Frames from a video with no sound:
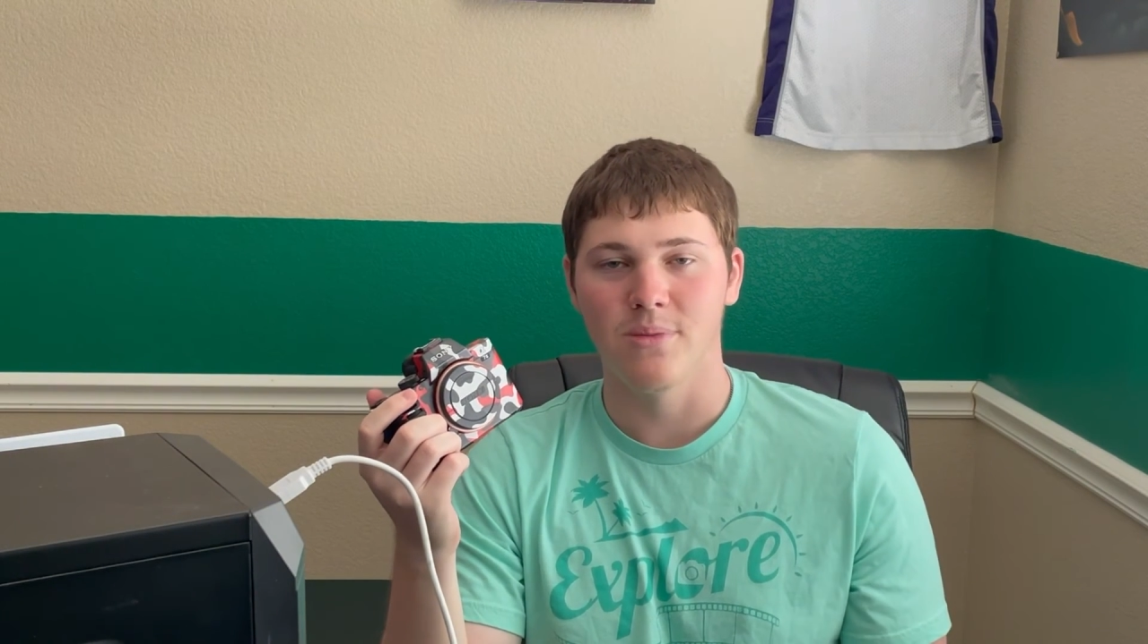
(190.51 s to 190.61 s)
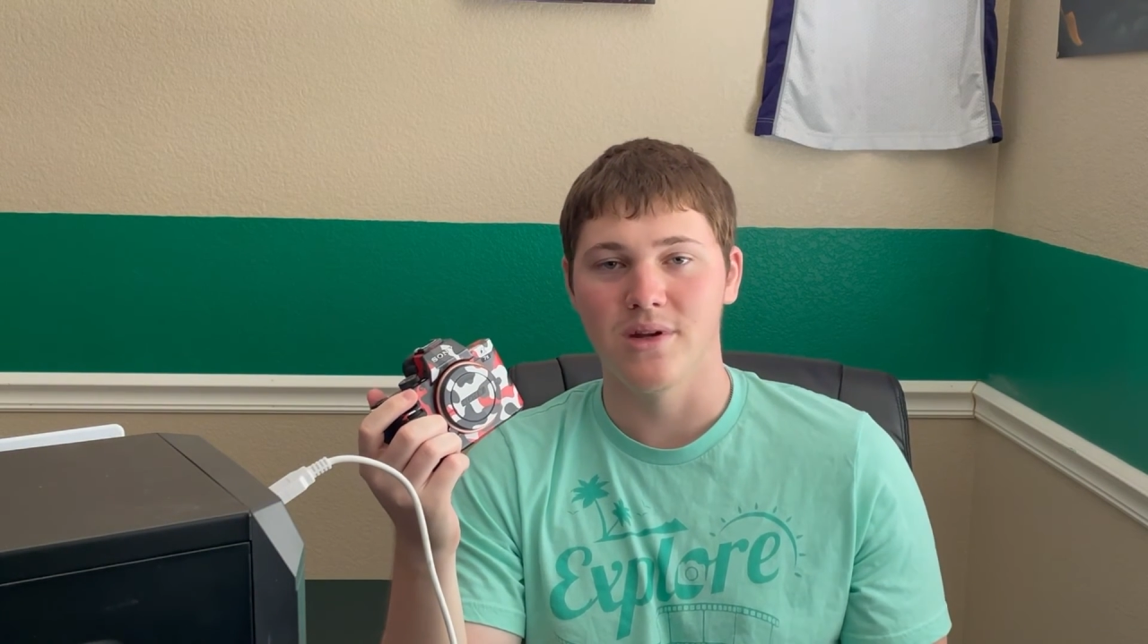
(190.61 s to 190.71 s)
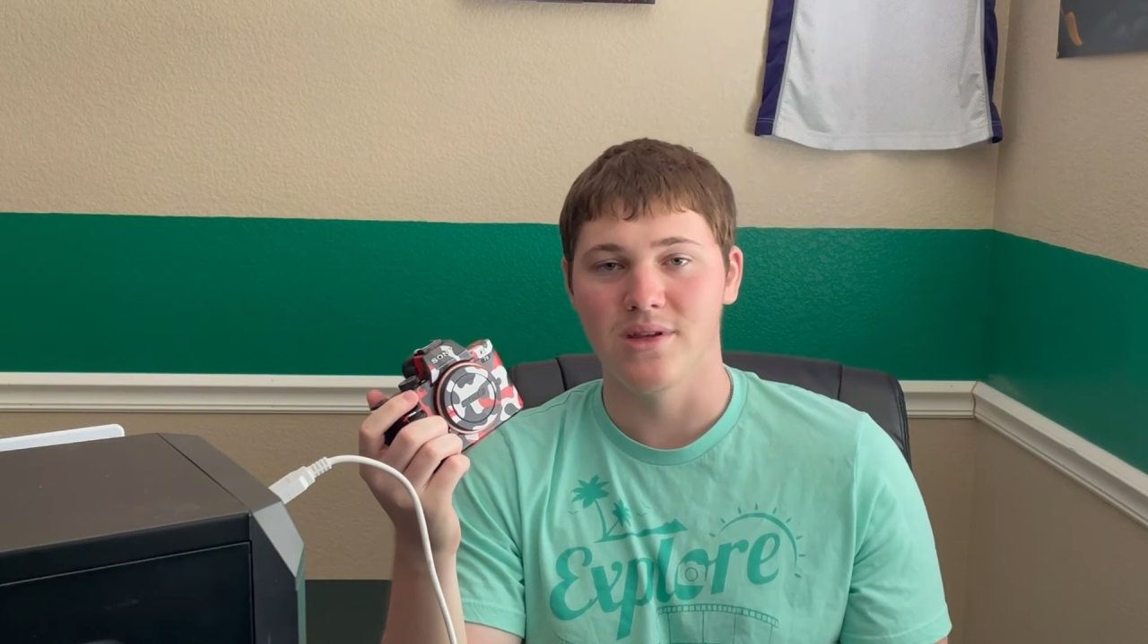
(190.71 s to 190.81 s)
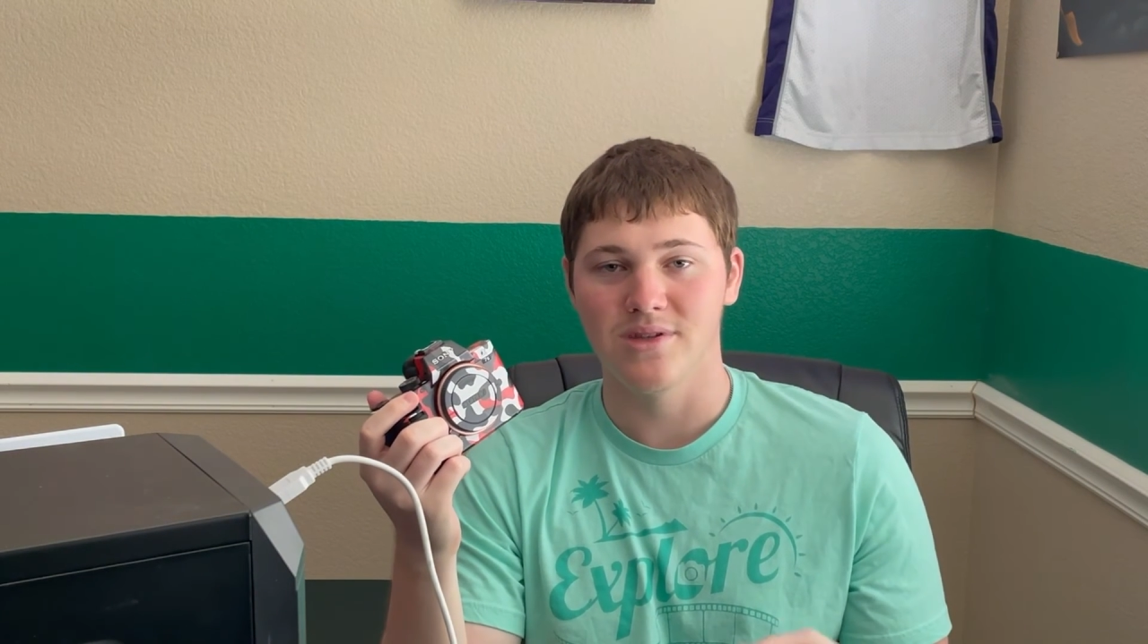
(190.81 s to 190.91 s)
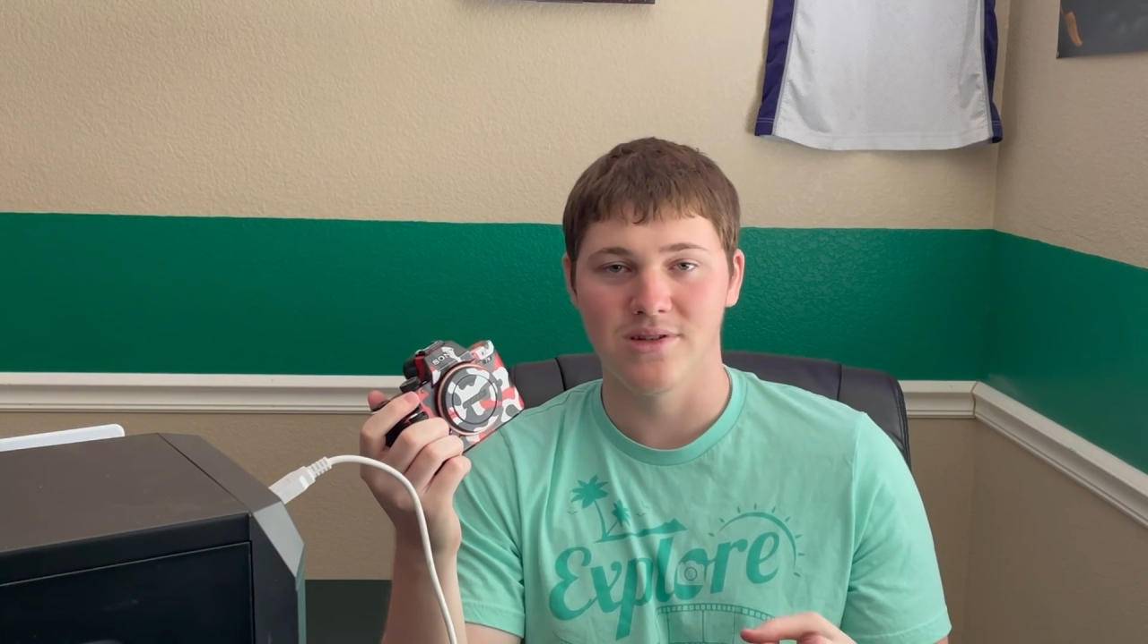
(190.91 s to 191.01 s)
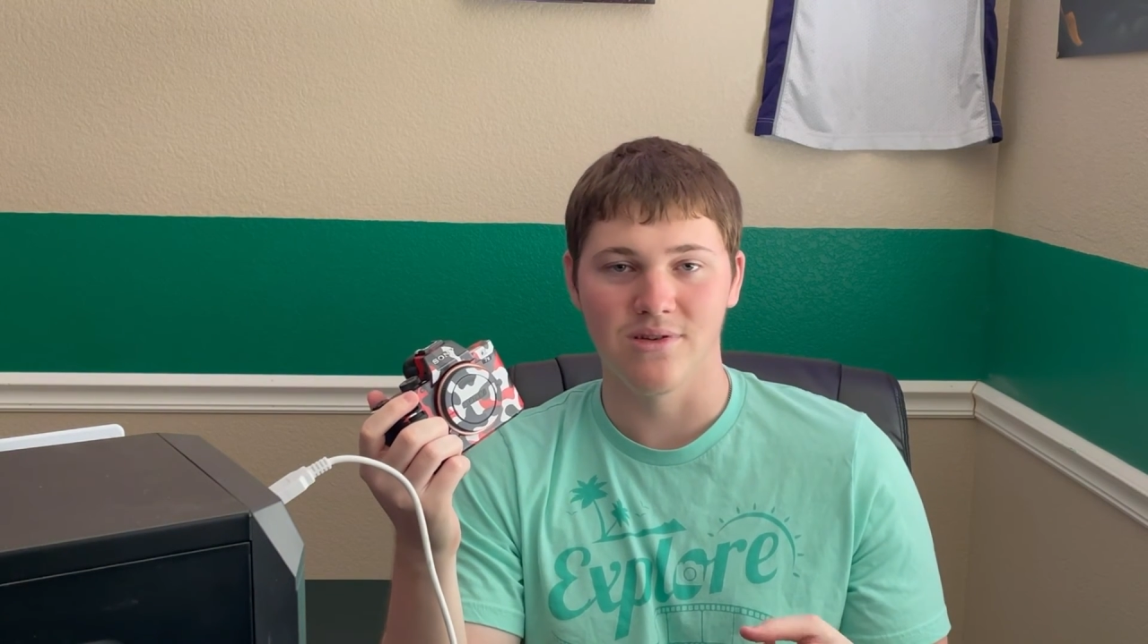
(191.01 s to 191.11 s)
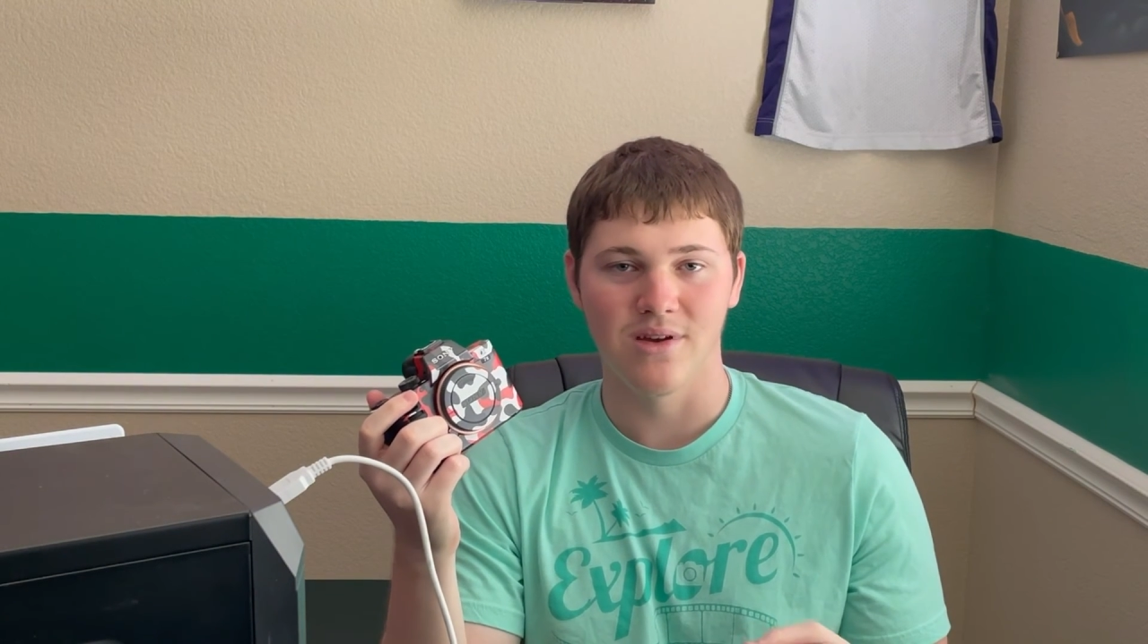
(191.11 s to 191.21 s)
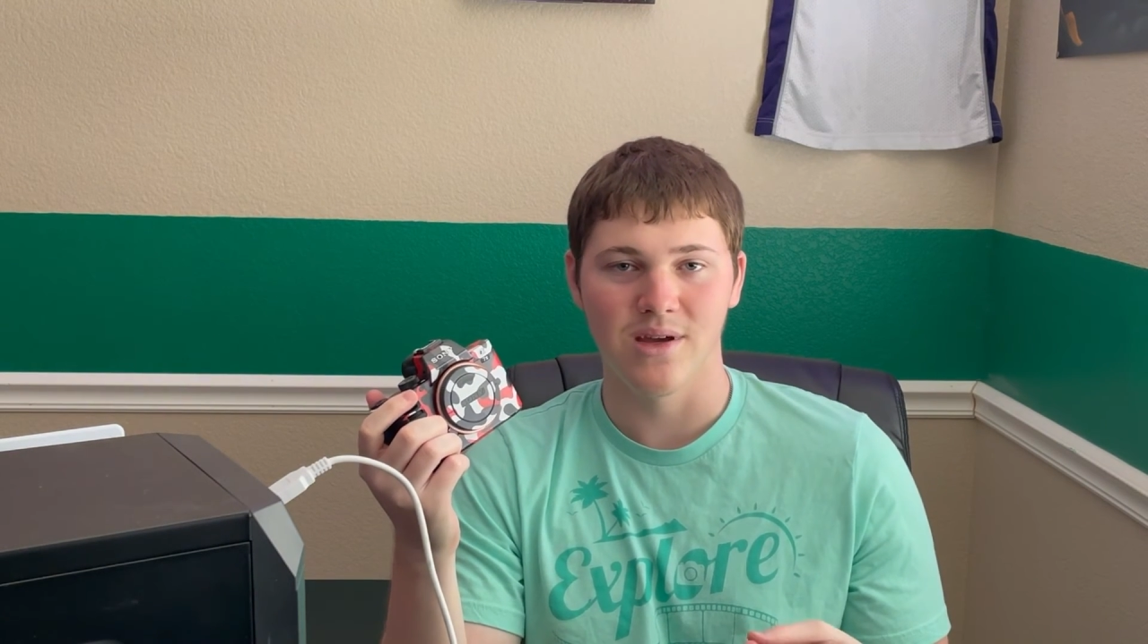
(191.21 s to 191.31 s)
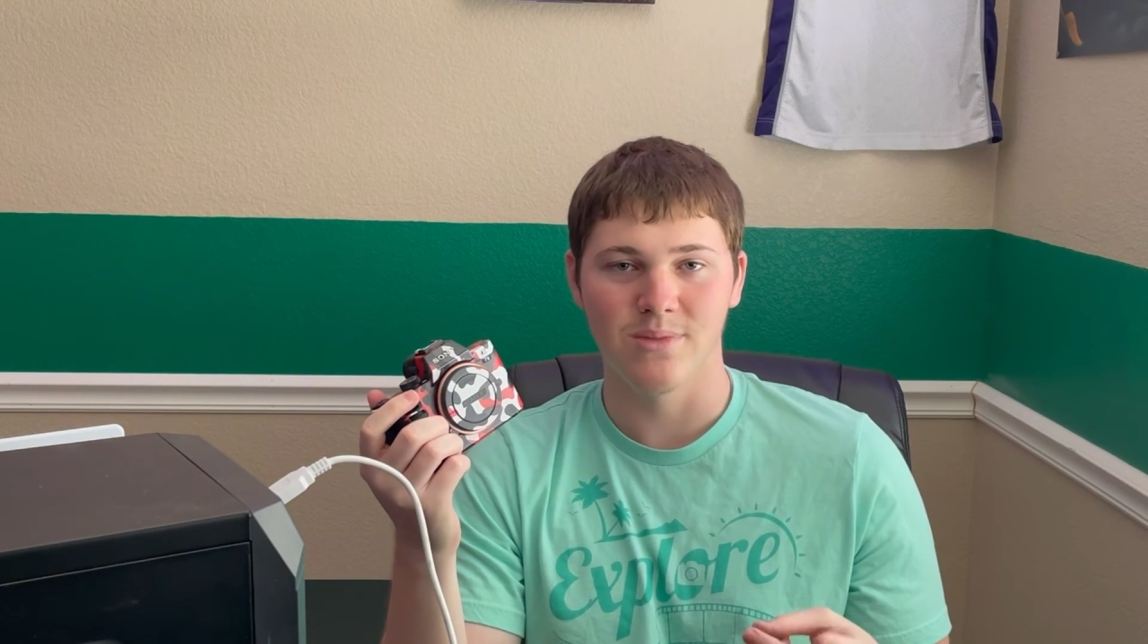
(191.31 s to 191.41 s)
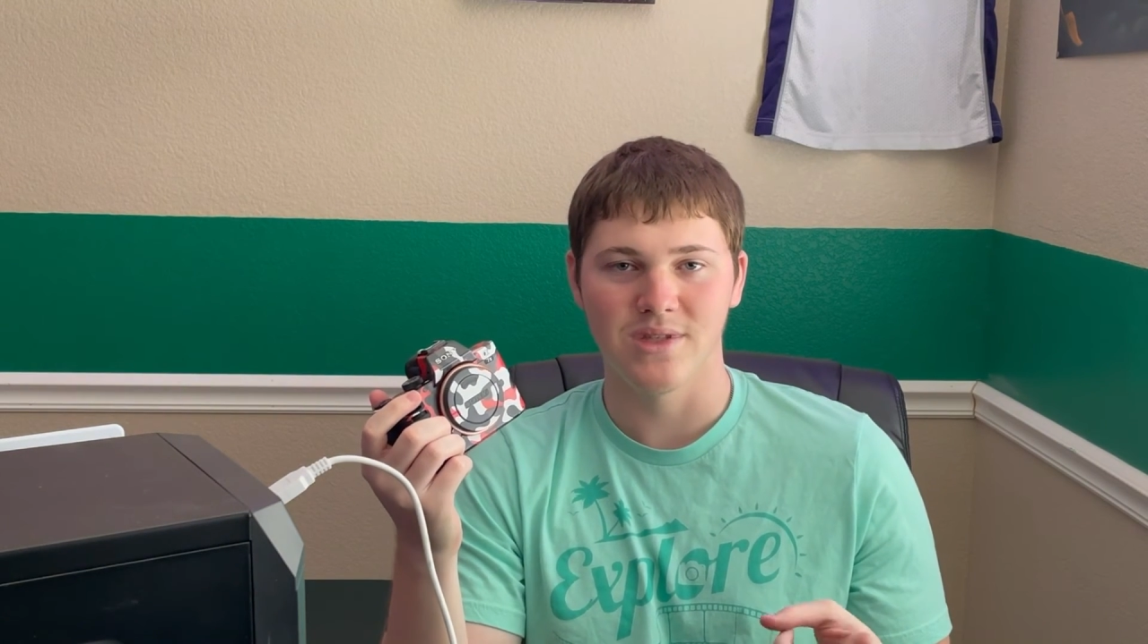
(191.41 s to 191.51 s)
on Instagram